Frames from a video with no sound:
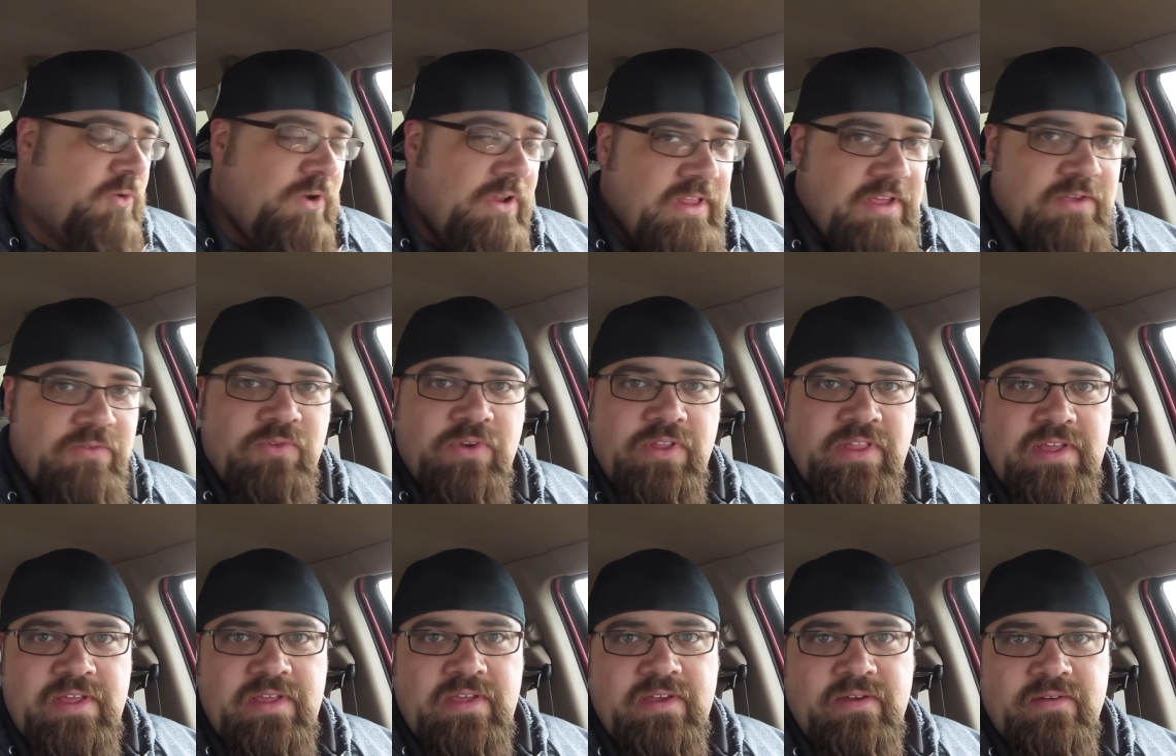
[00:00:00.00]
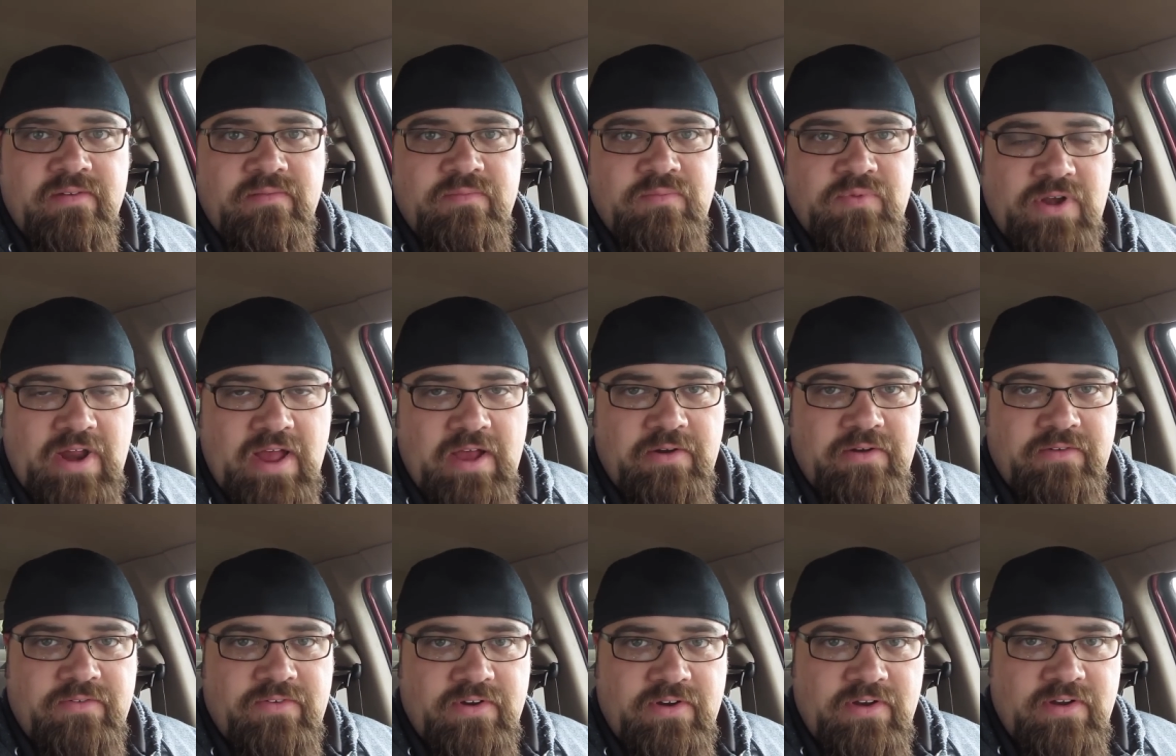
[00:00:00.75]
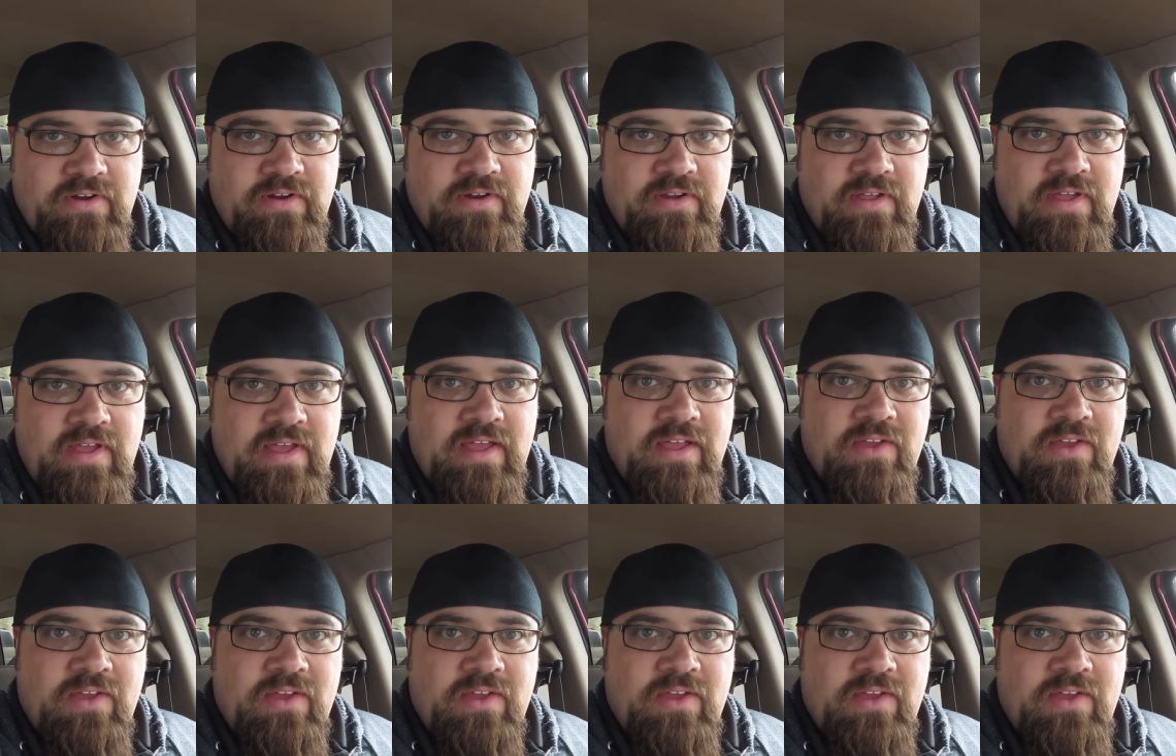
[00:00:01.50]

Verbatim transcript: really, really proud of her.